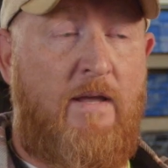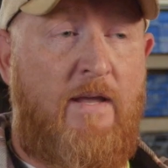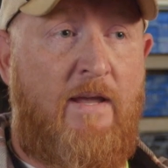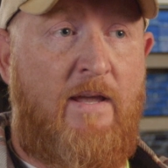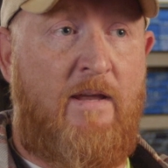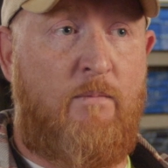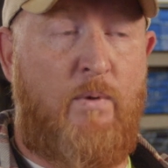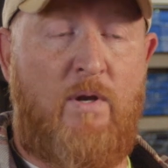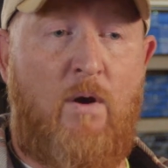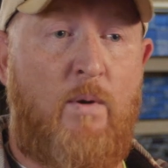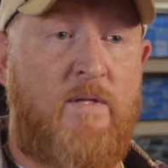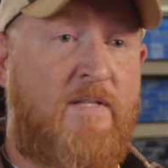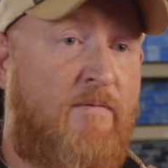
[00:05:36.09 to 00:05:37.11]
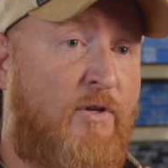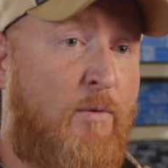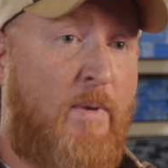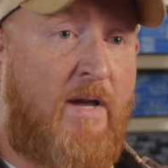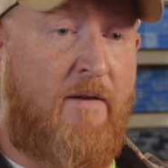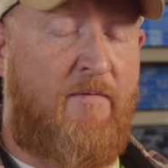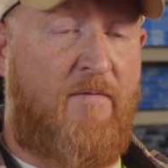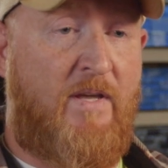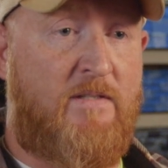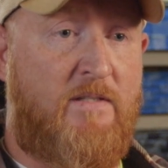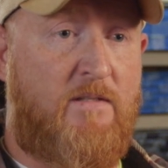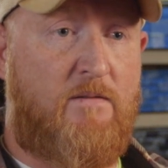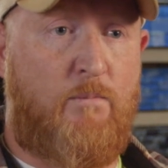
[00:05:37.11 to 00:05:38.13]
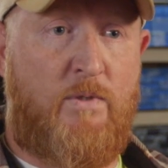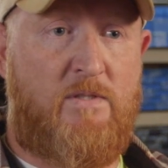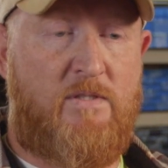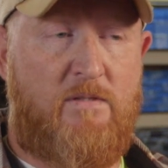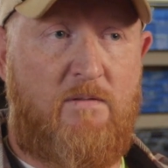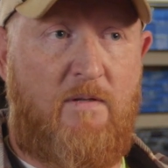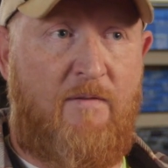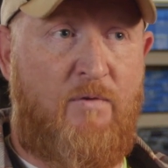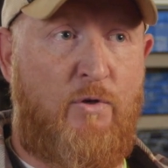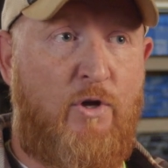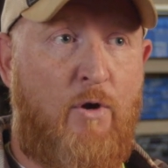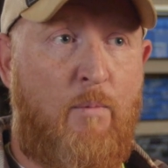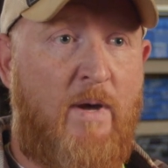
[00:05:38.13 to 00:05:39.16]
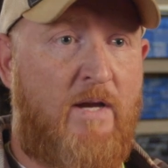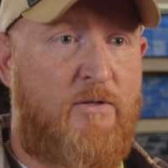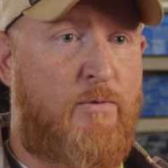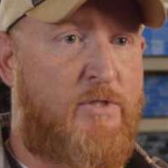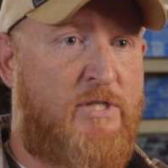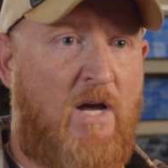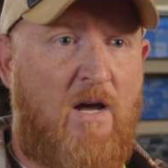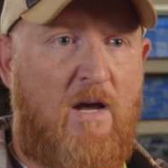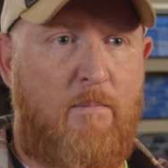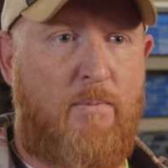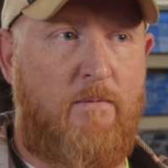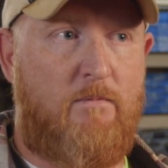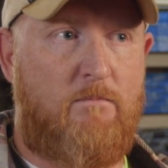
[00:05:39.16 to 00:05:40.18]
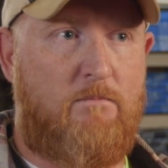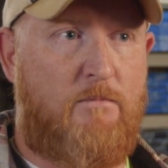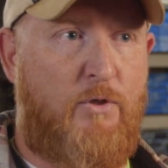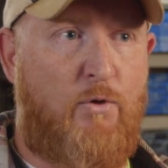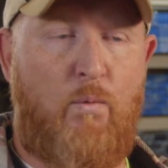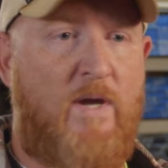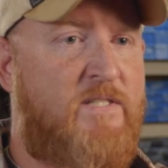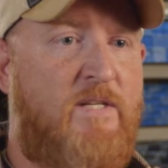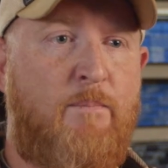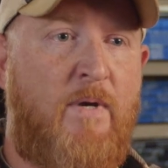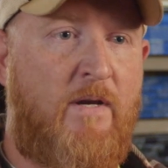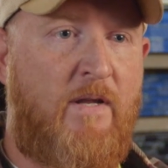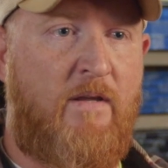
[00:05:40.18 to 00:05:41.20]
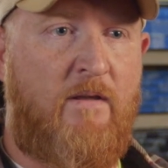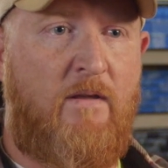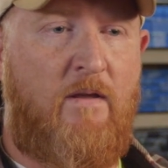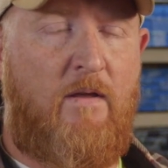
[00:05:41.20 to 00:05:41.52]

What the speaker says: and we'd always have to go back and fix it, which if you go back to a job, you're wasting money.